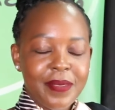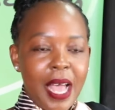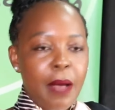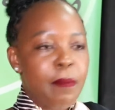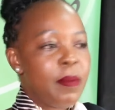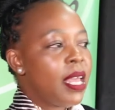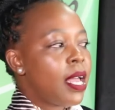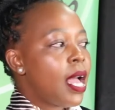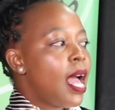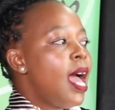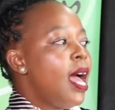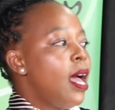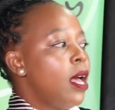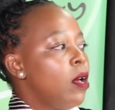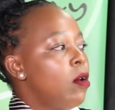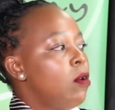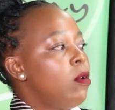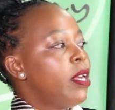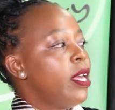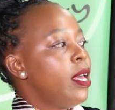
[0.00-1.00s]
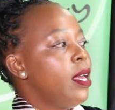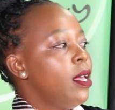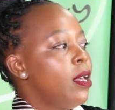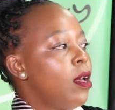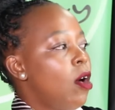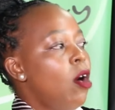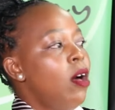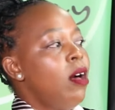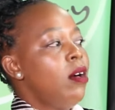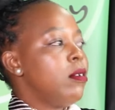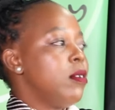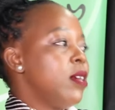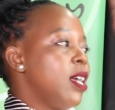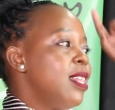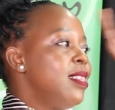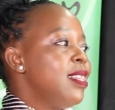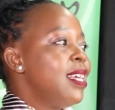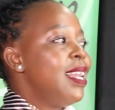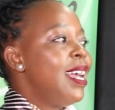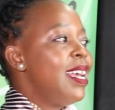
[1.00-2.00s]
I'm like, ah, okay, oh,
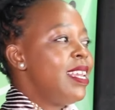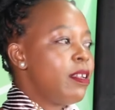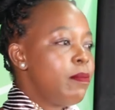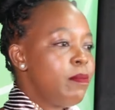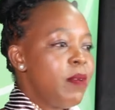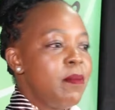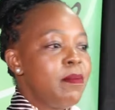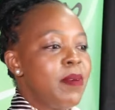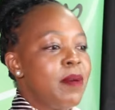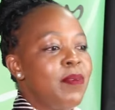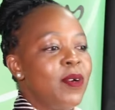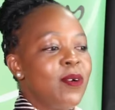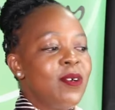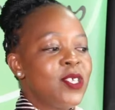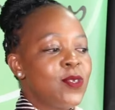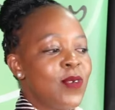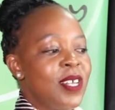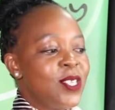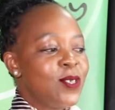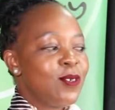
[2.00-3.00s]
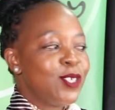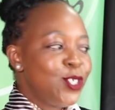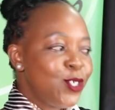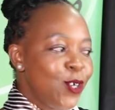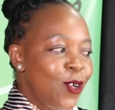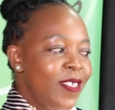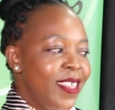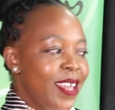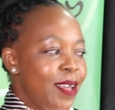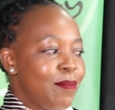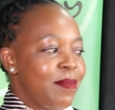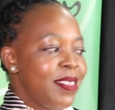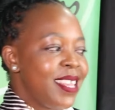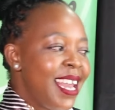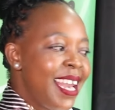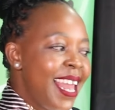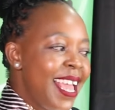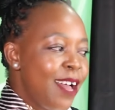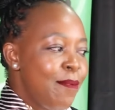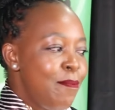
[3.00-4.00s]
and then I remember, because once you show them,
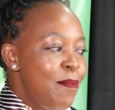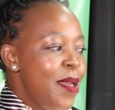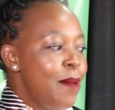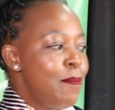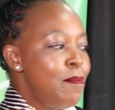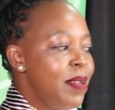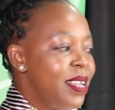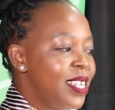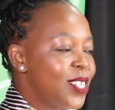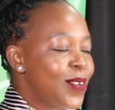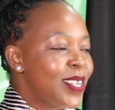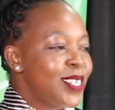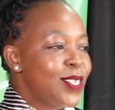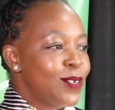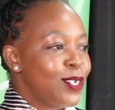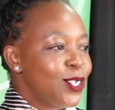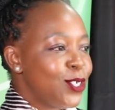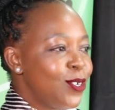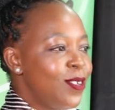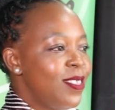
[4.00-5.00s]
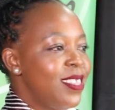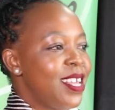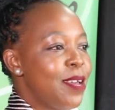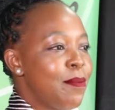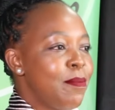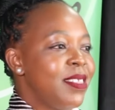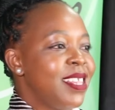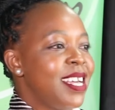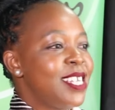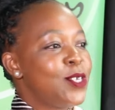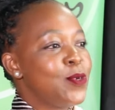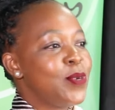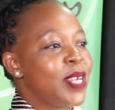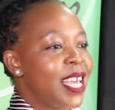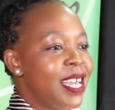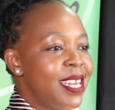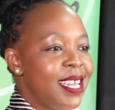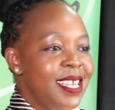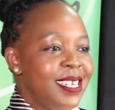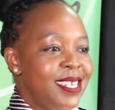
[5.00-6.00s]
they're like babies. Once you show them that we
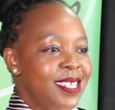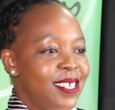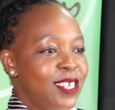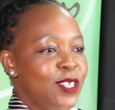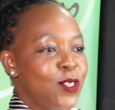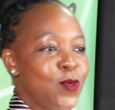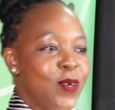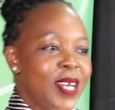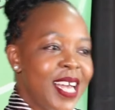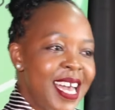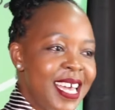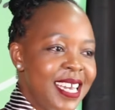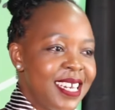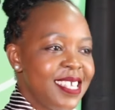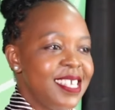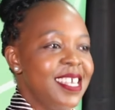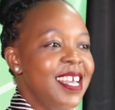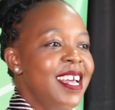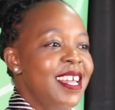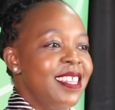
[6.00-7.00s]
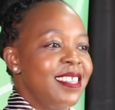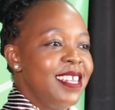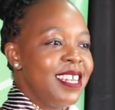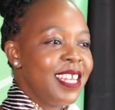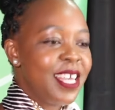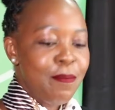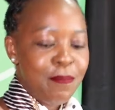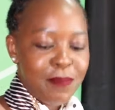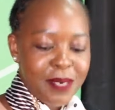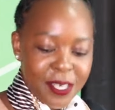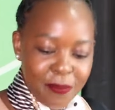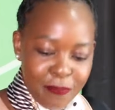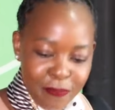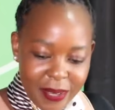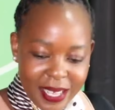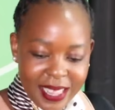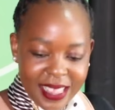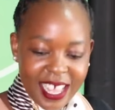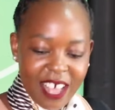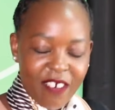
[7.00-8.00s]
can eat the sukari, they'll keep
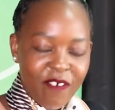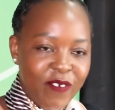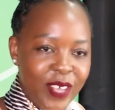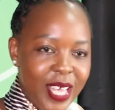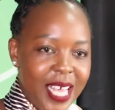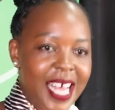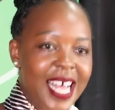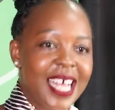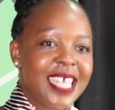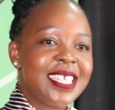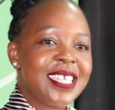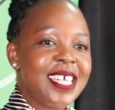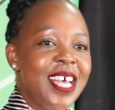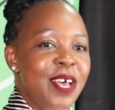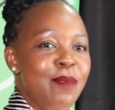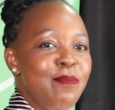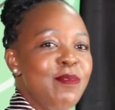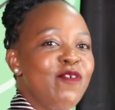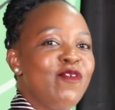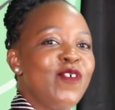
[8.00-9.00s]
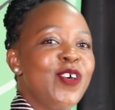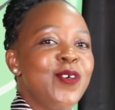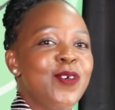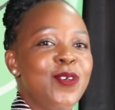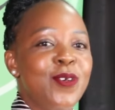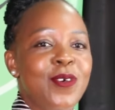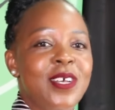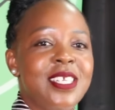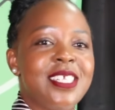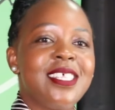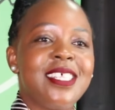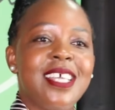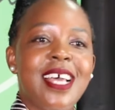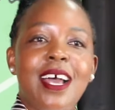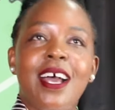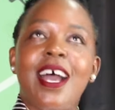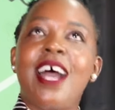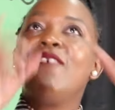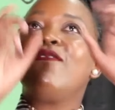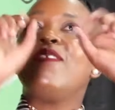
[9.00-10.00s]
dipping their fingers. Before you know it, they
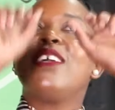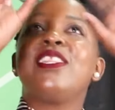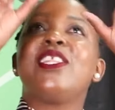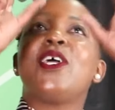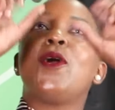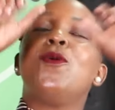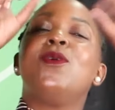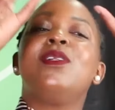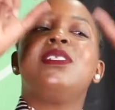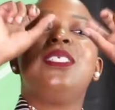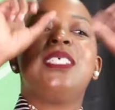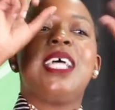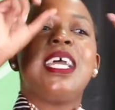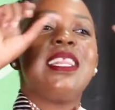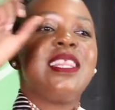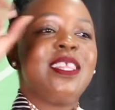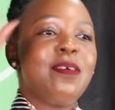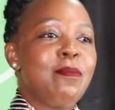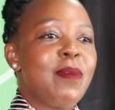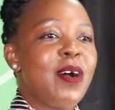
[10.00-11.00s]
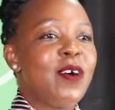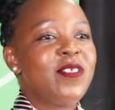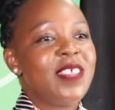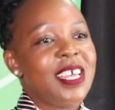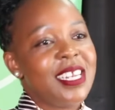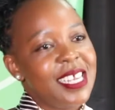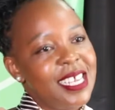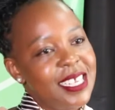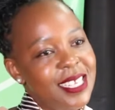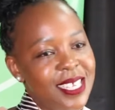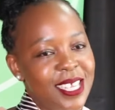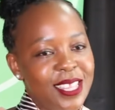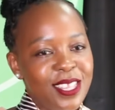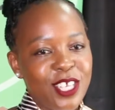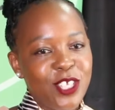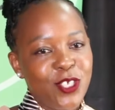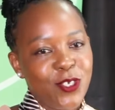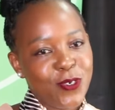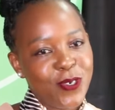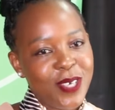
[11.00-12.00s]
are having the whole jar in the mouth and eating
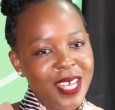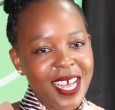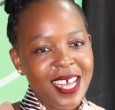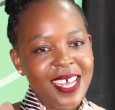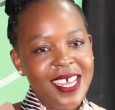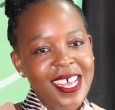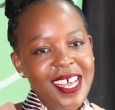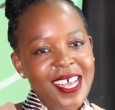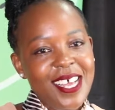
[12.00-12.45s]
the sugar.